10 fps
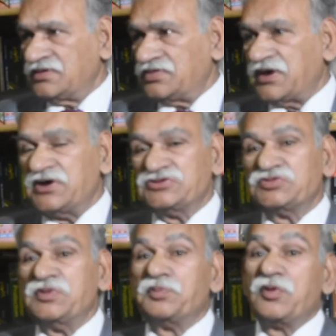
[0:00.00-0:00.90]
then it is
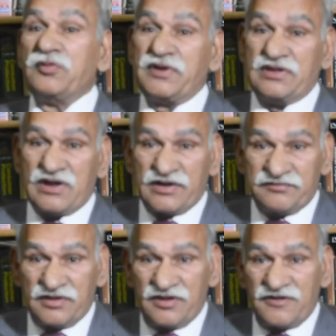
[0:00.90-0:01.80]
to be proved in that
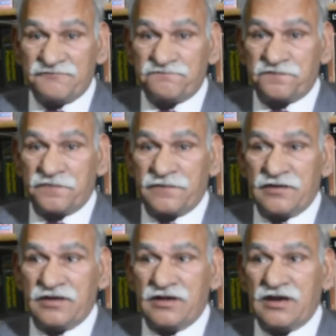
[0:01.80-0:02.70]
way.
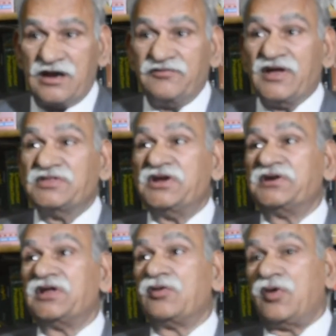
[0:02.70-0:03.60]
And whether
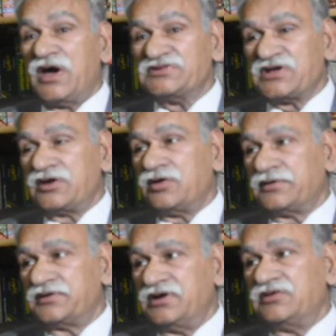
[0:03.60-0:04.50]
it requires or
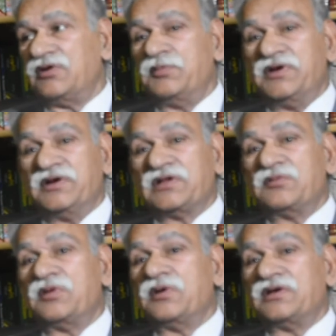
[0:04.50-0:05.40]
not, it will be
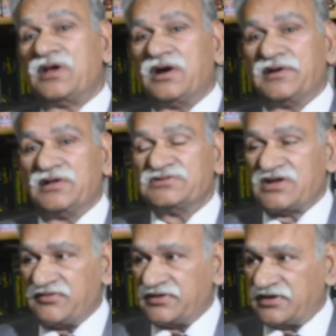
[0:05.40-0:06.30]
determined under Article
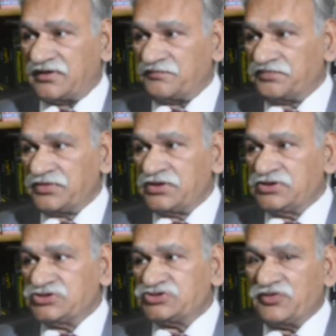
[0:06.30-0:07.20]
70.
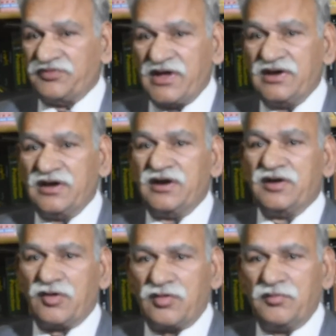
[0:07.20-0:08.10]
So when a
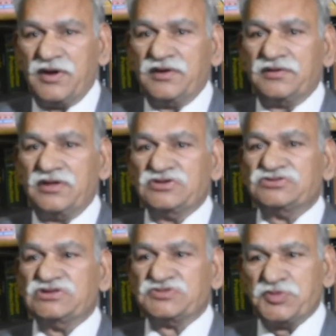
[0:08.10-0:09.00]
document is
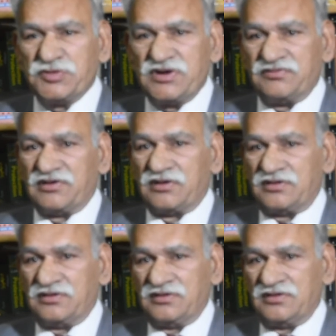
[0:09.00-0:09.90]
disputed one,
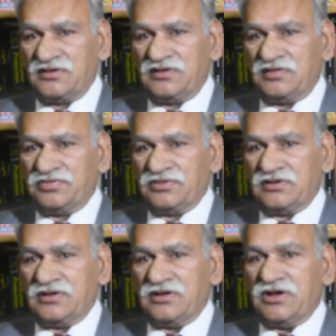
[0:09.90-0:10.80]

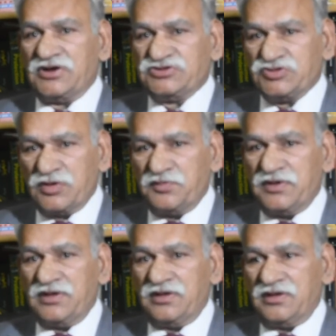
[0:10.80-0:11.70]
it should
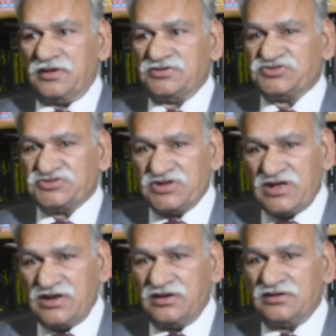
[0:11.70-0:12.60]
be
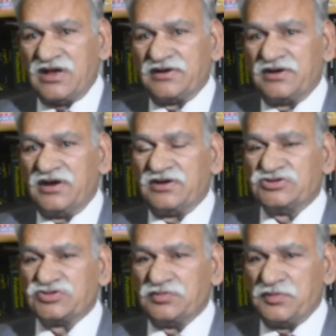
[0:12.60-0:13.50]
seen that it
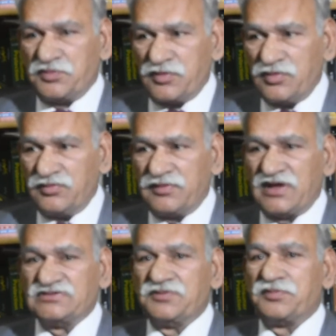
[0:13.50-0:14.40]
is to be proved
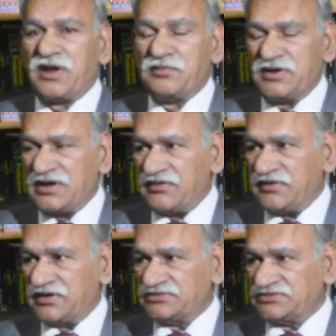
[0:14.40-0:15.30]
as a primary
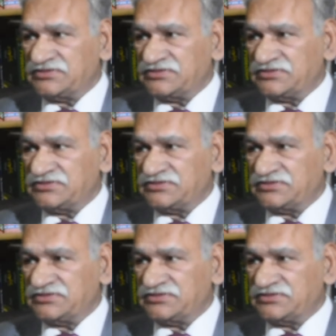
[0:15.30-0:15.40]
evidence